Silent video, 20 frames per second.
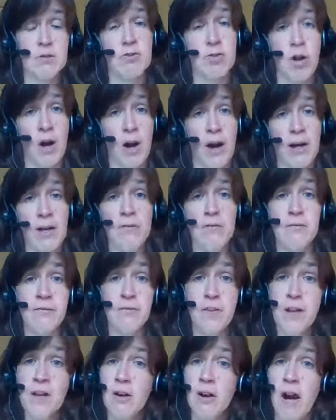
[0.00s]
You try to
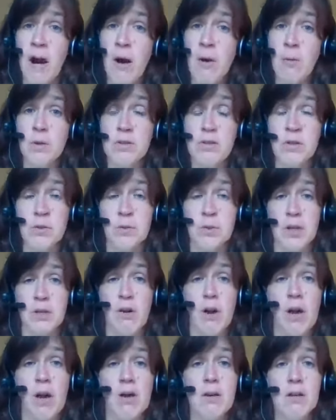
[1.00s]
figure out what's
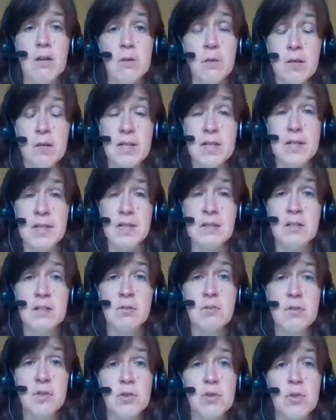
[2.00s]
going wrong. You
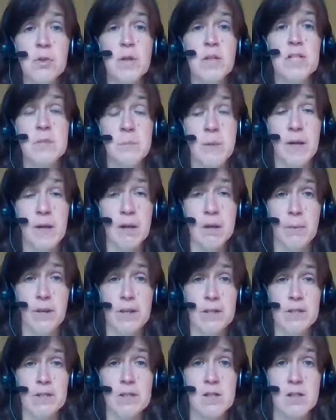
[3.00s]
continue to
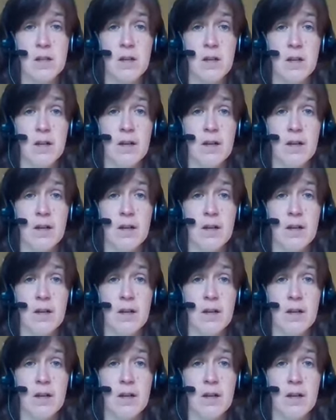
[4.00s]
experiment.